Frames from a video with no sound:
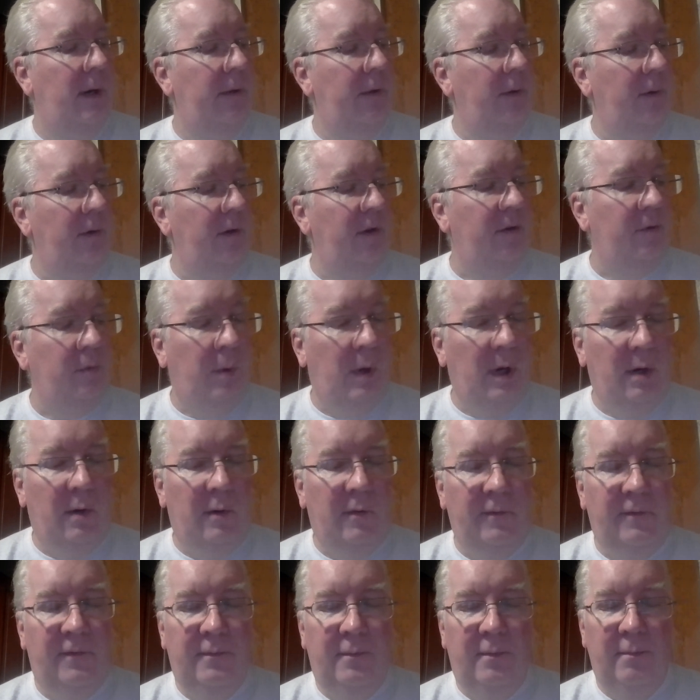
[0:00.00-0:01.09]
those
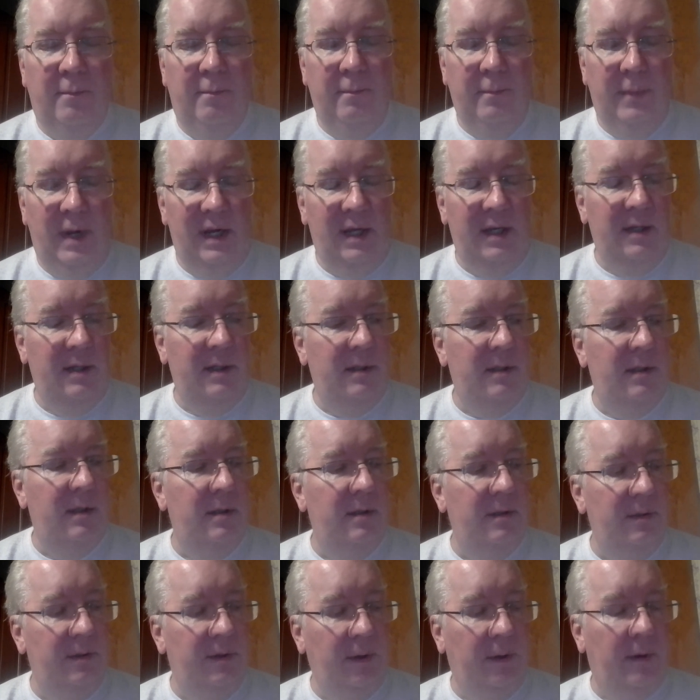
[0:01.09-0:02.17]
12 maiden
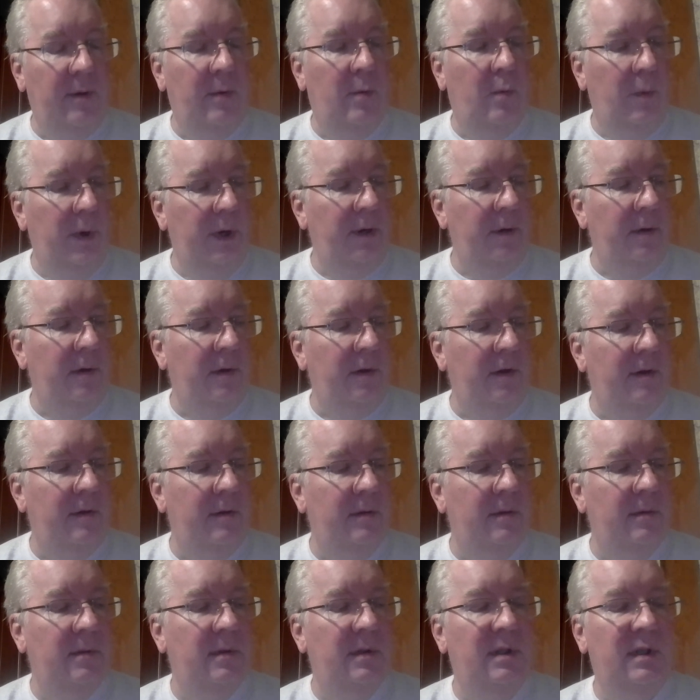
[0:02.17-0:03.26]
dirt winners
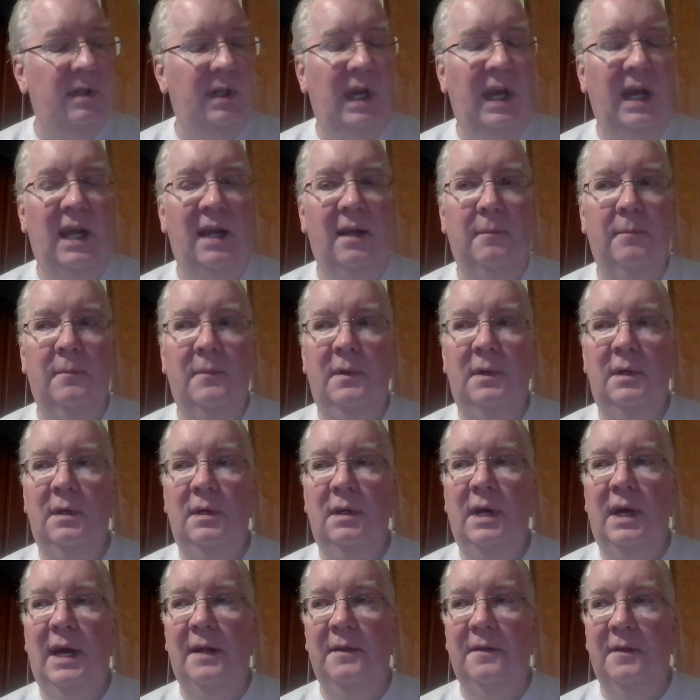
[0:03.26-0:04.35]
came
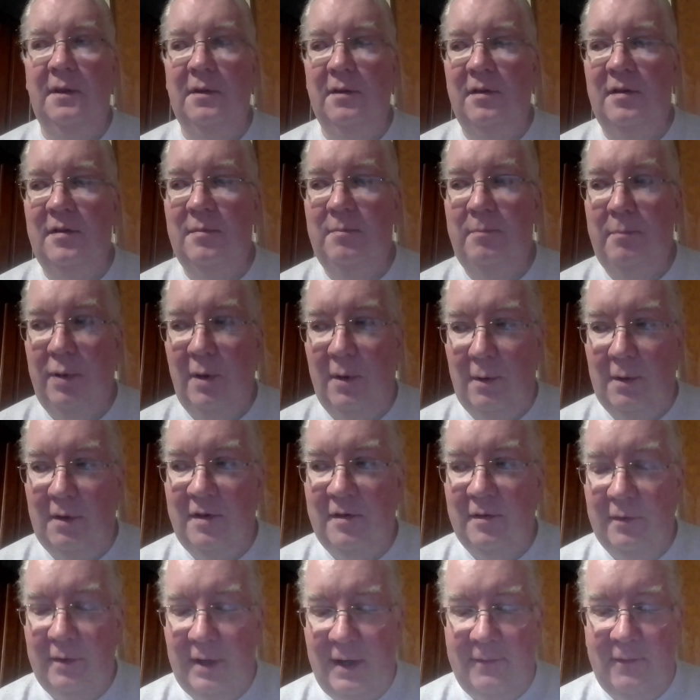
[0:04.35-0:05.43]
at this
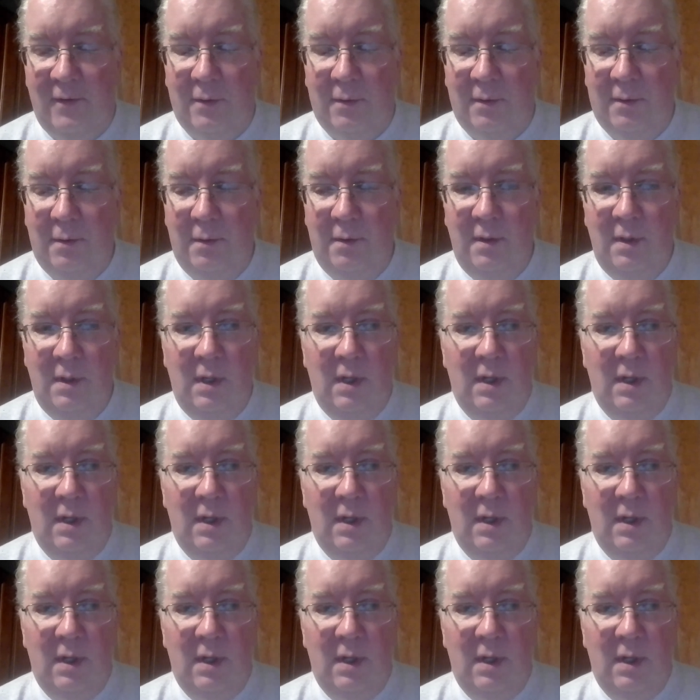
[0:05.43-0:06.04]
purse level,